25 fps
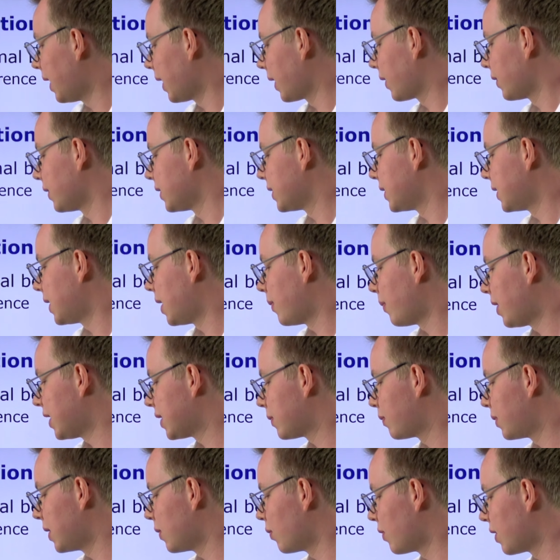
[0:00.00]
consider
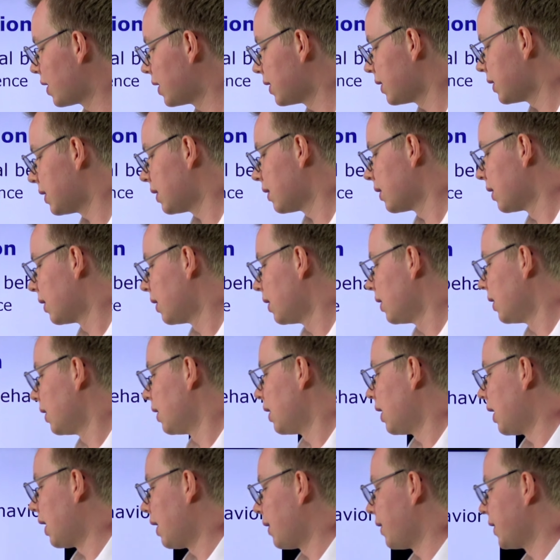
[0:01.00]
must be within
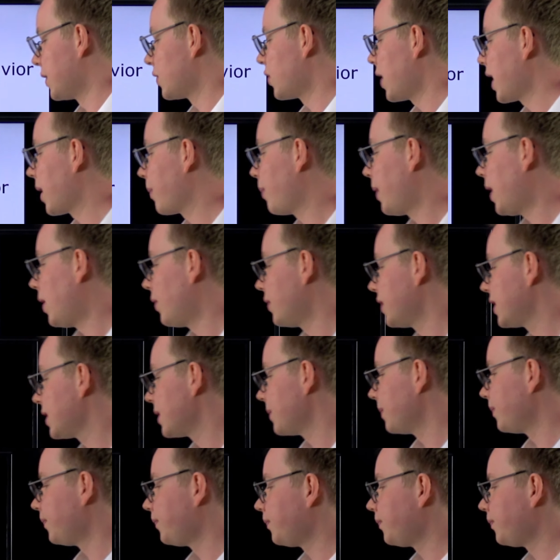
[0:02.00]
the track bounds,